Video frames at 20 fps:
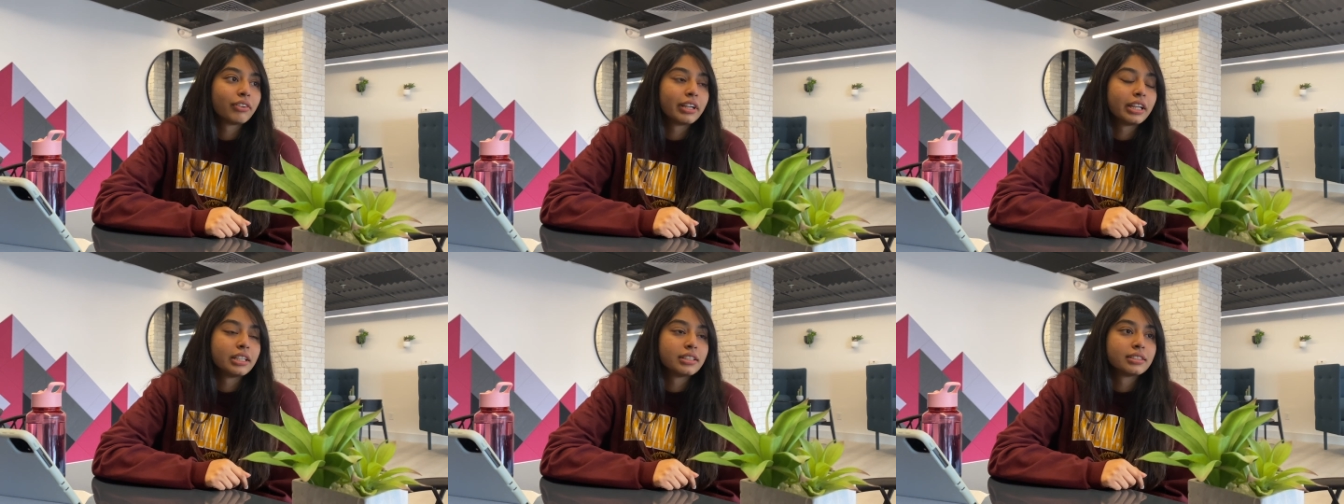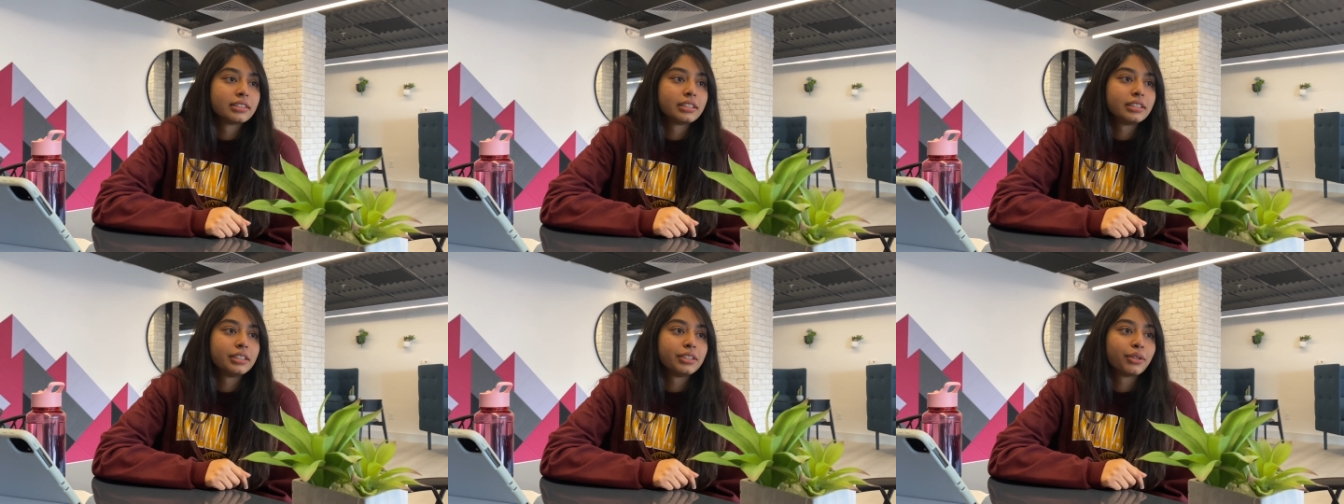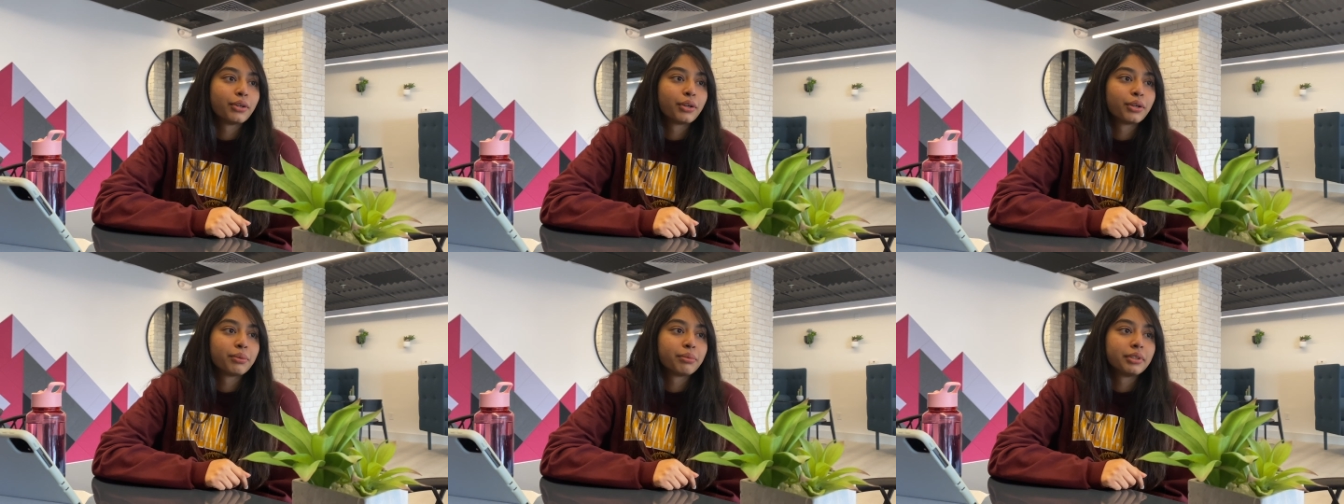crazy
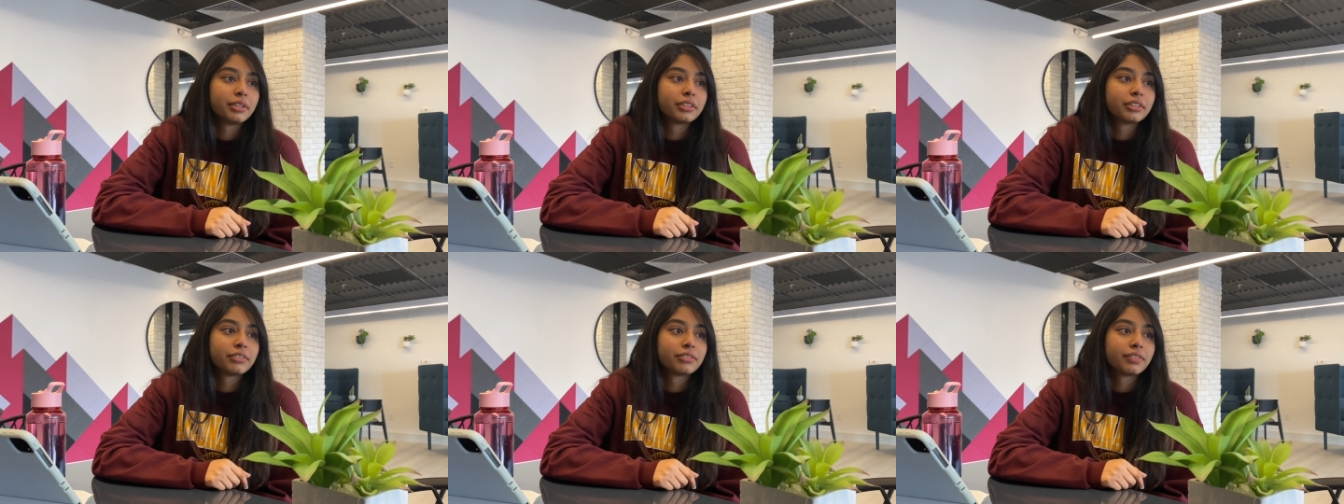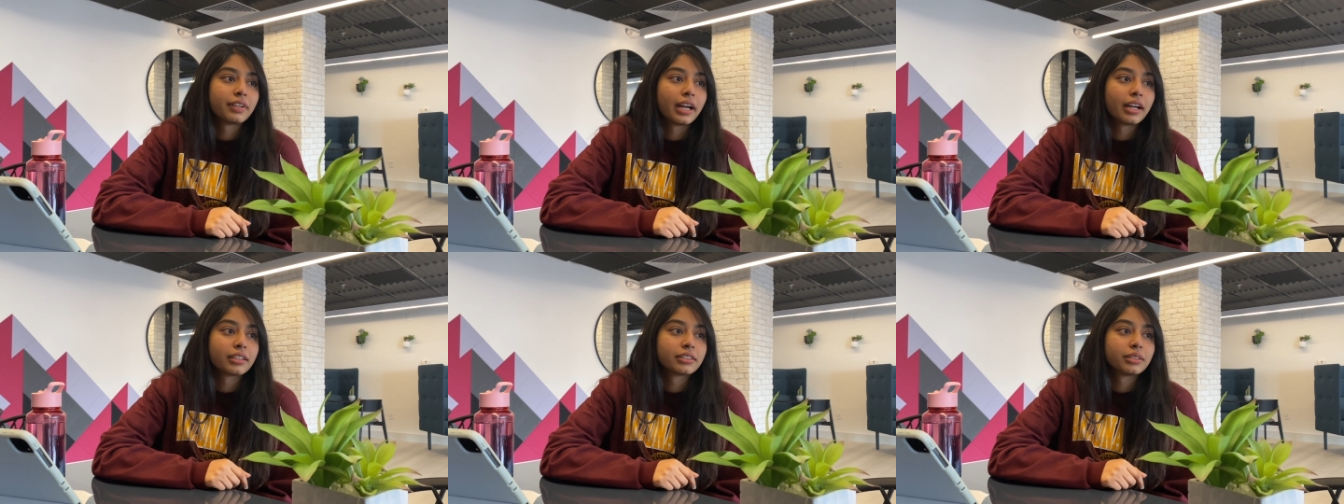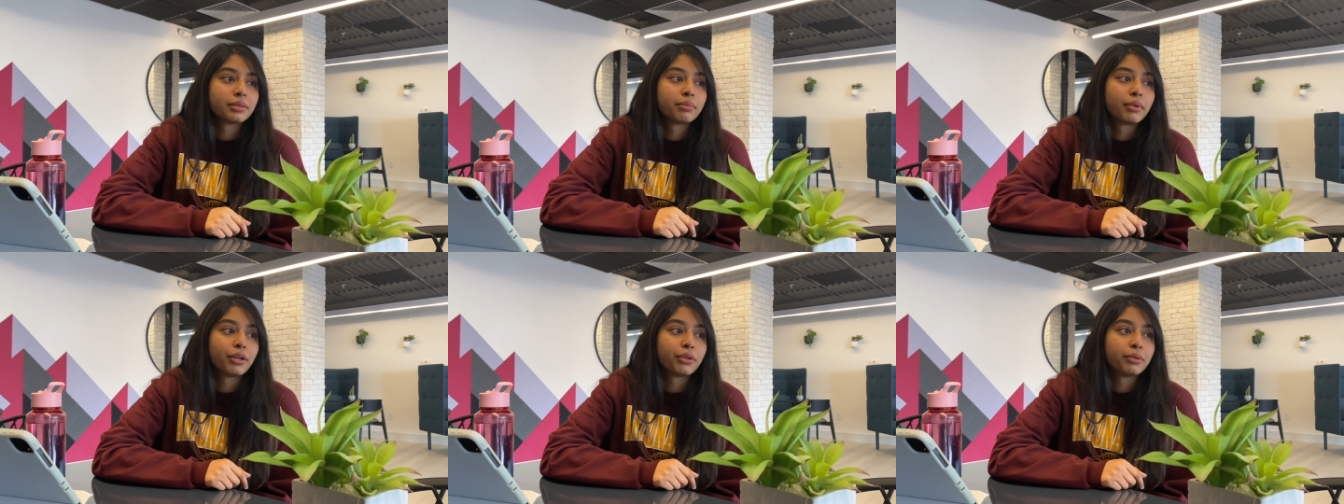or weird facts
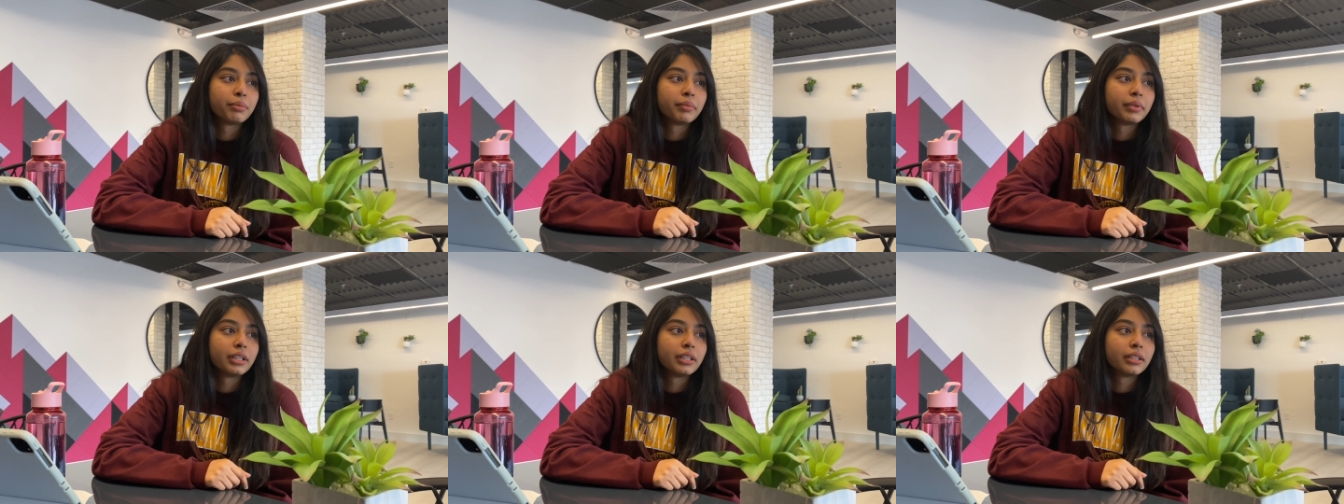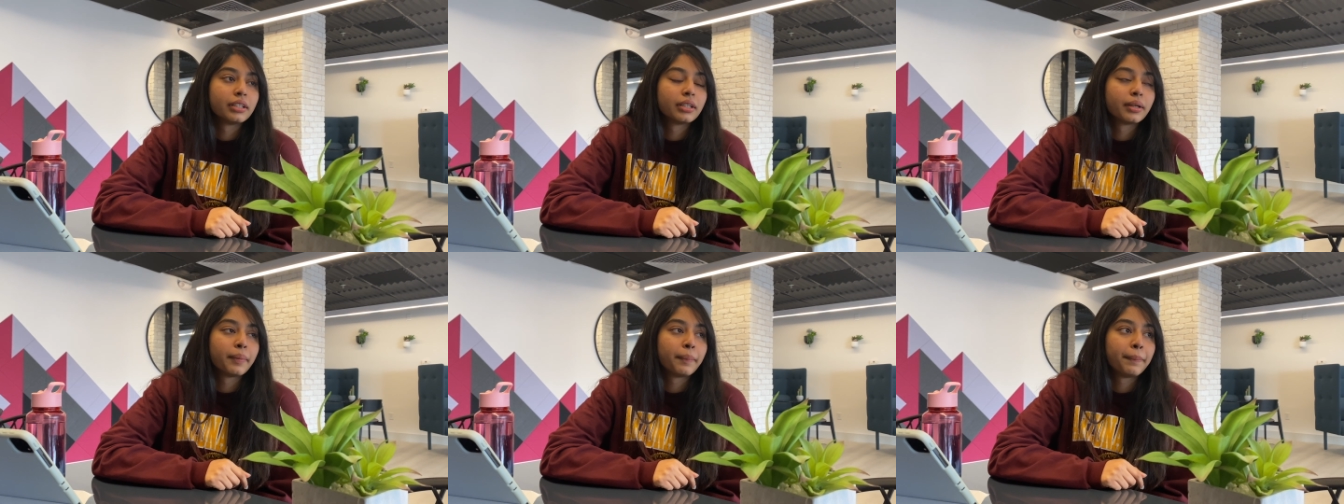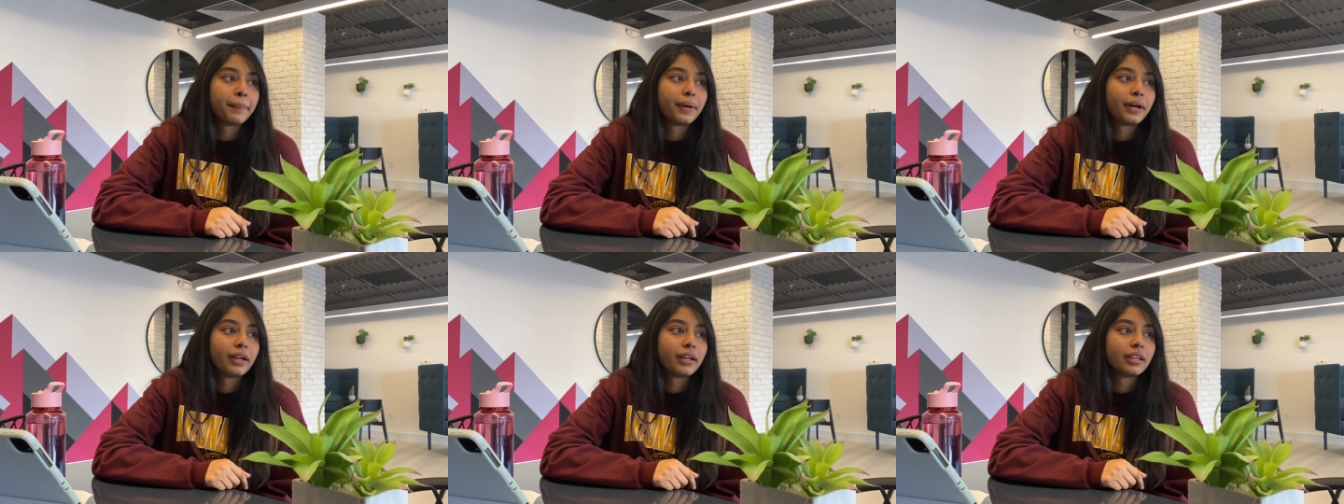about me,
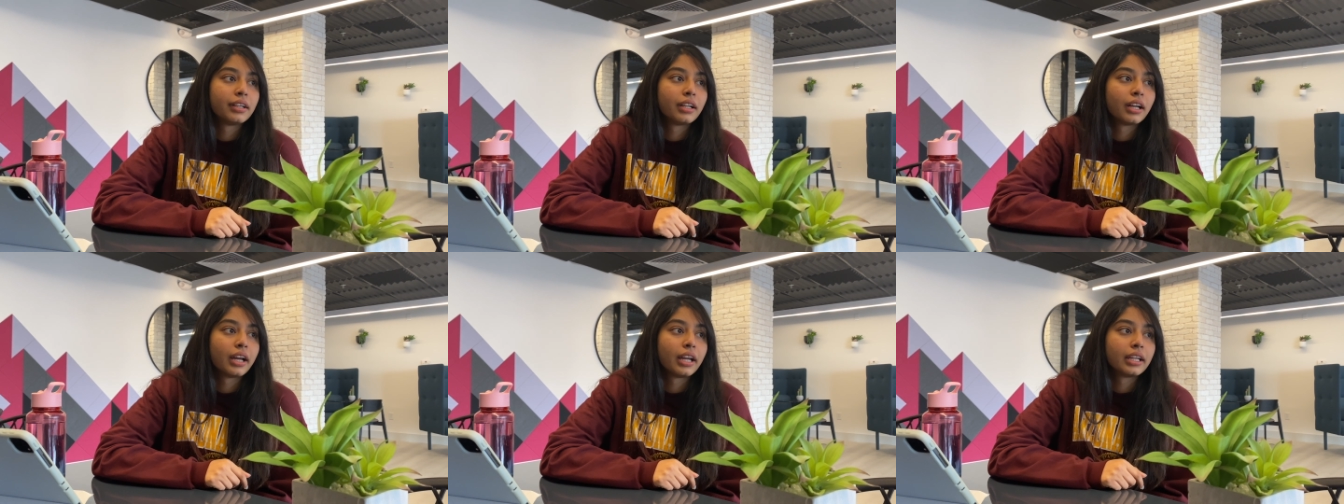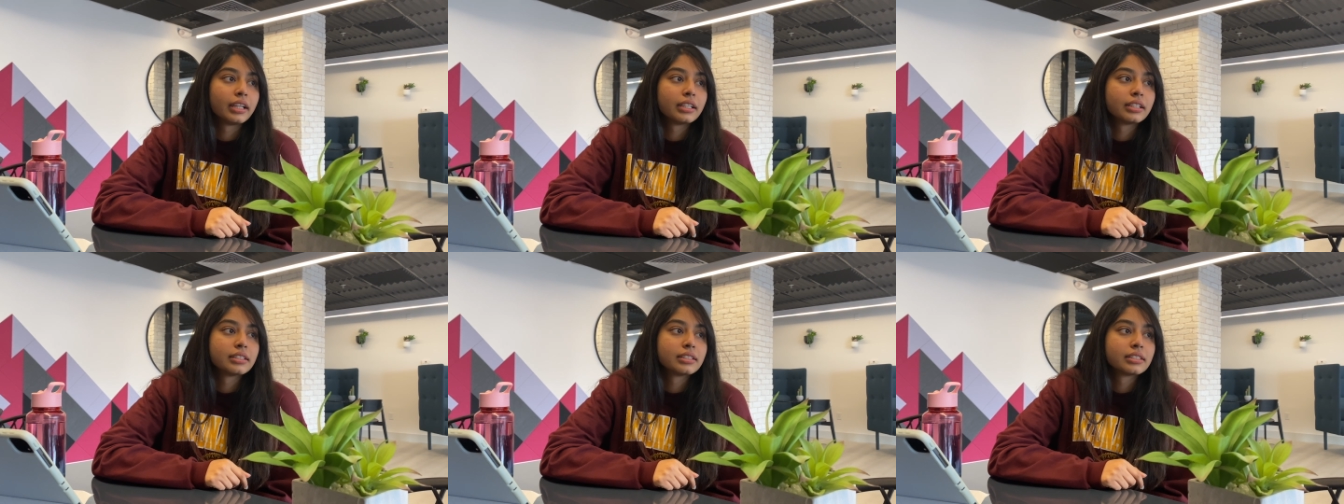but I can